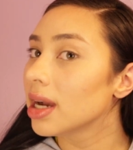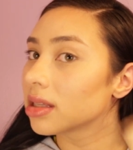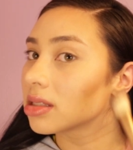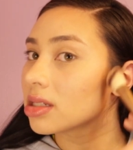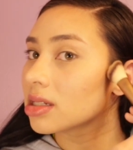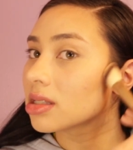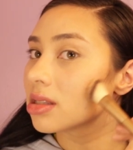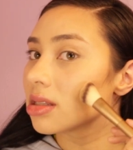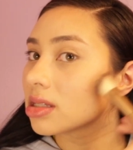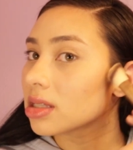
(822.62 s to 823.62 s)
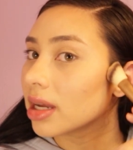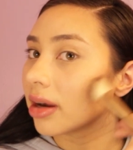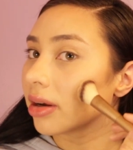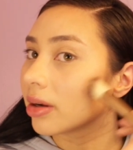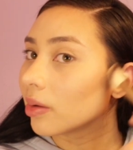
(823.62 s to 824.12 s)
It's just this
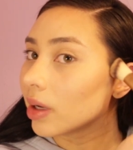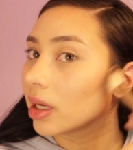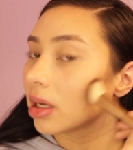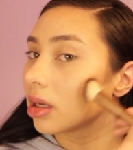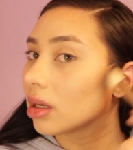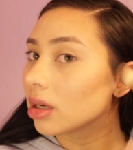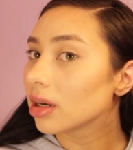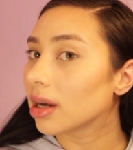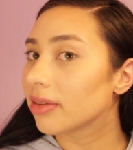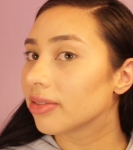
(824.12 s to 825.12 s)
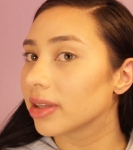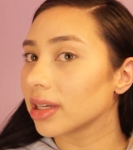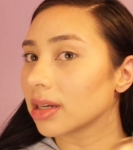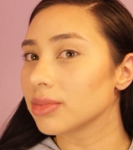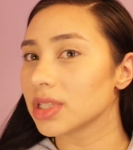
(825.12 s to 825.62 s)
area right here, I feel
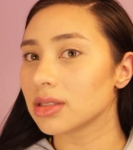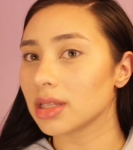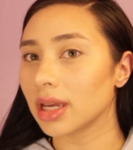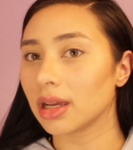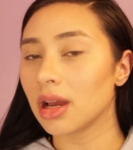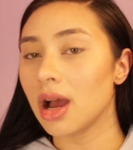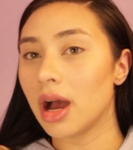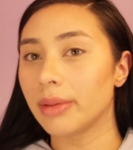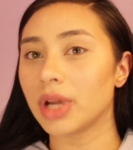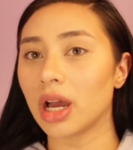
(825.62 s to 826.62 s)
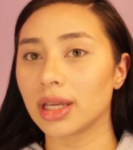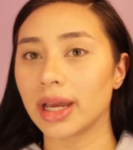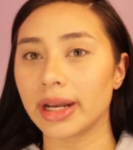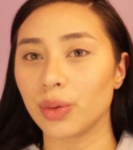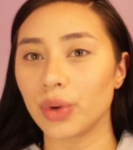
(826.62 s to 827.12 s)
like I'm just like, I'm not
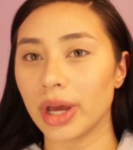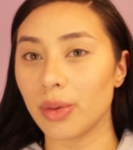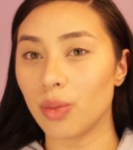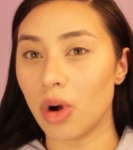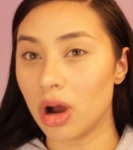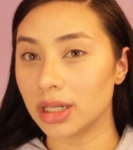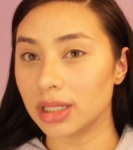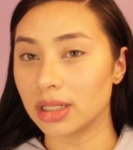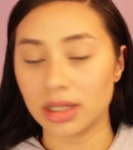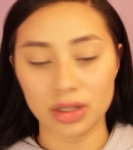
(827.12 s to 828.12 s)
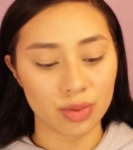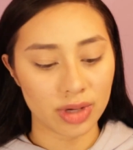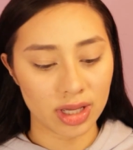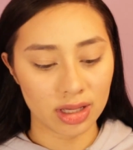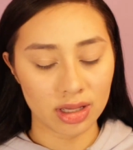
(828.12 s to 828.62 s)
getting what I wanted in a
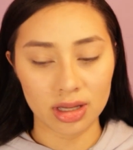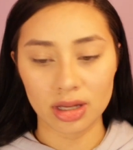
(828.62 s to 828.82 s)
way.